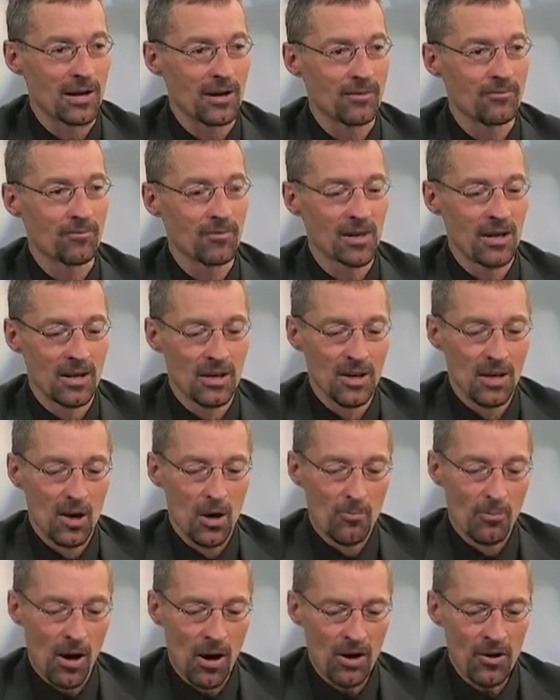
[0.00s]
it.
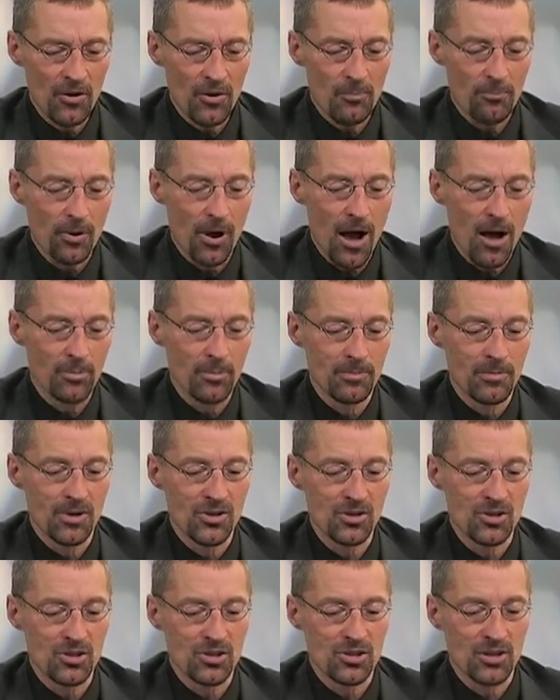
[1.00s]
Part of the problem
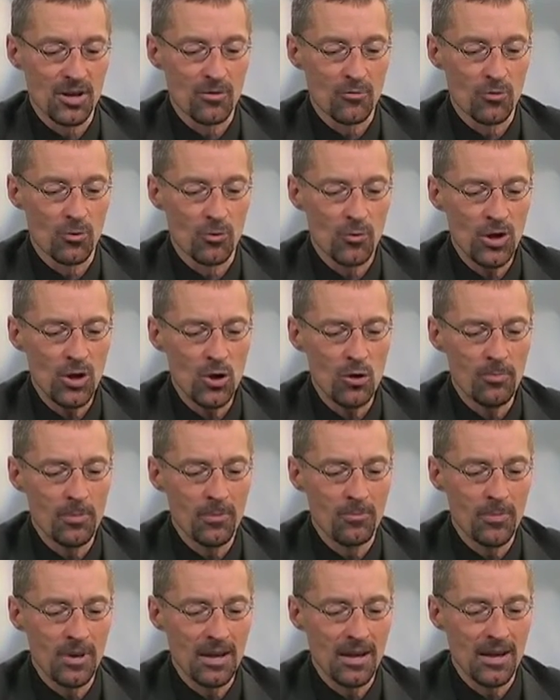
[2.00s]
is, is that when we
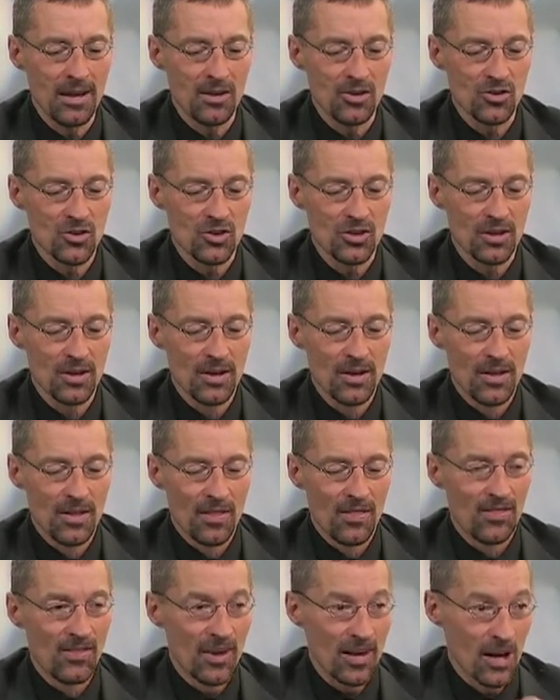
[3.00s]
human beings
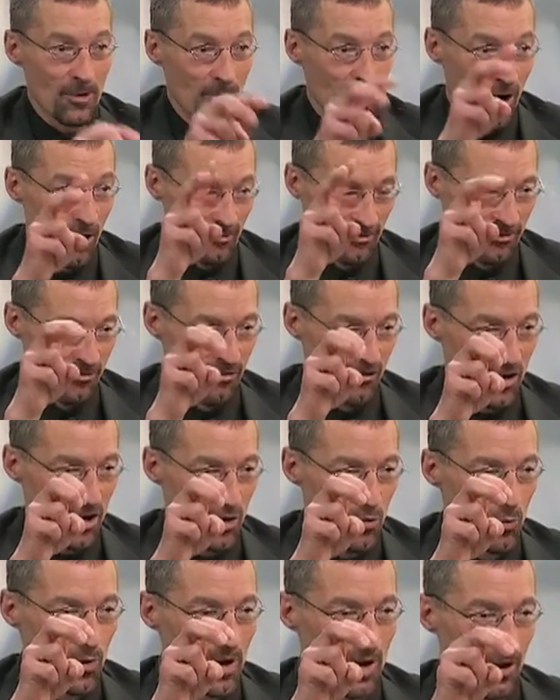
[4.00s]
think about
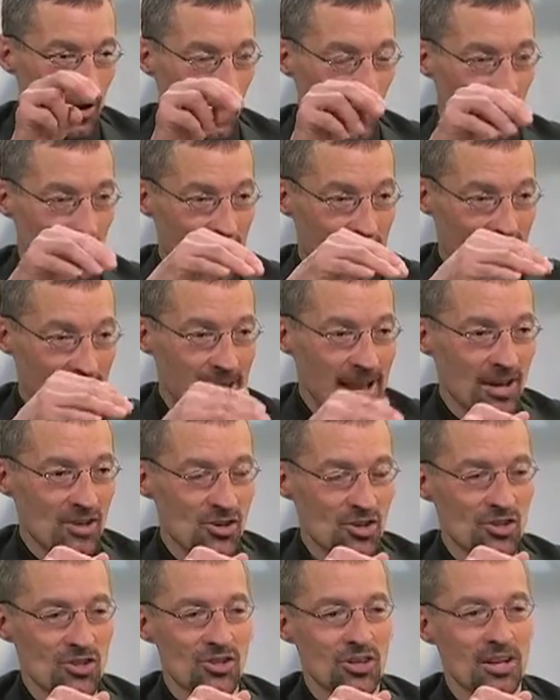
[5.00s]
free will and
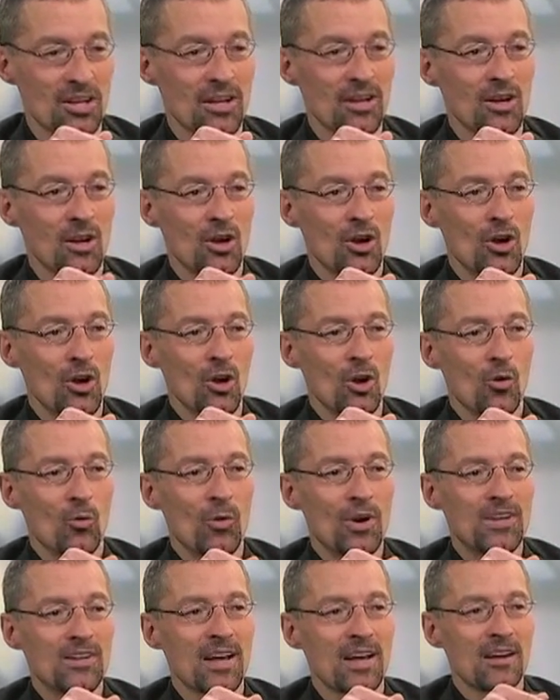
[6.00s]
agency,
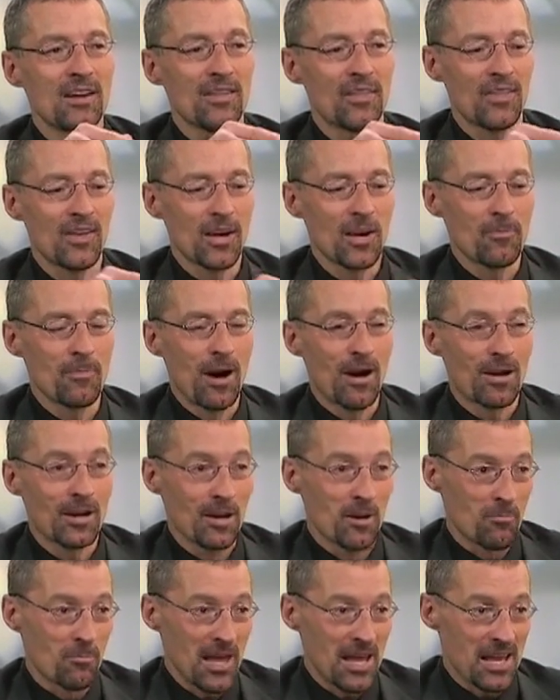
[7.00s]
we tend to think about
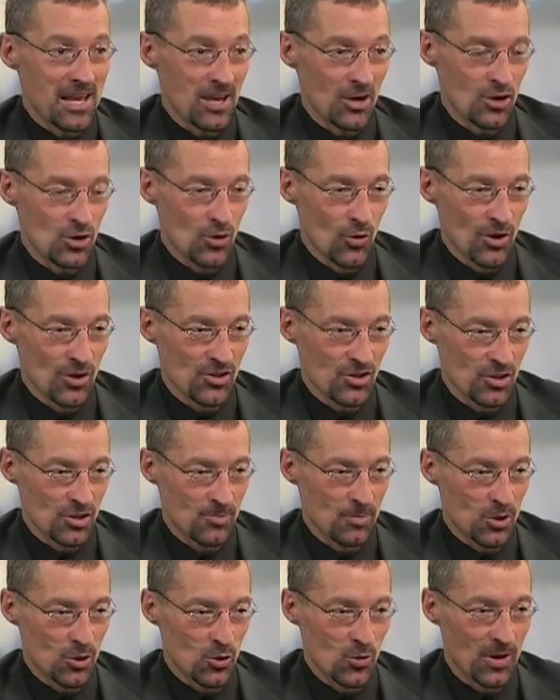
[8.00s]
it in making choices
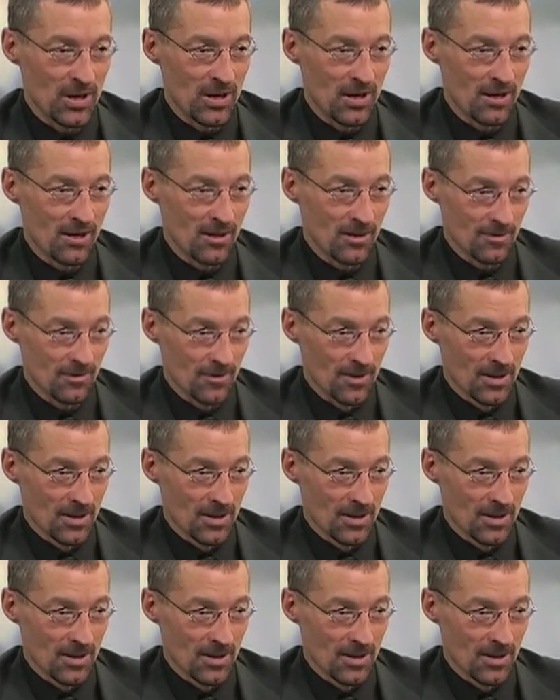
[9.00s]
between